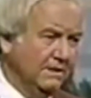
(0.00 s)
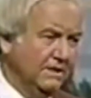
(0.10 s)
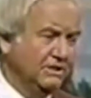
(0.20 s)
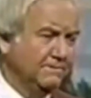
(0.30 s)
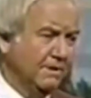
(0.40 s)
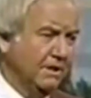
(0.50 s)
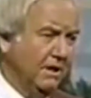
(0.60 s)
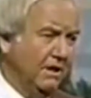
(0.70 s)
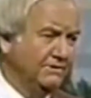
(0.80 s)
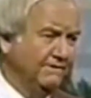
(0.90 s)
It's
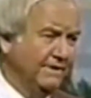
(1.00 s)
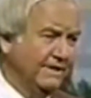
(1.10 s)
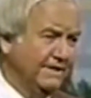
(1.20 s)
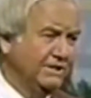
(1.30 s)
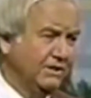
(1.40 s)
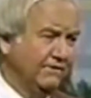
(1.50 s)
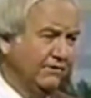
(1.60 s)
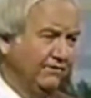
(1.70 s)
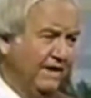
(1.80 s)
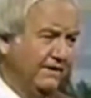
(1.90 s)
because of the condition of
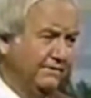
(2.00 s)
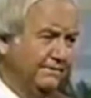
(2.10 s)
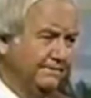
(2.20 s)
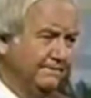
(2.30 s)
their faith.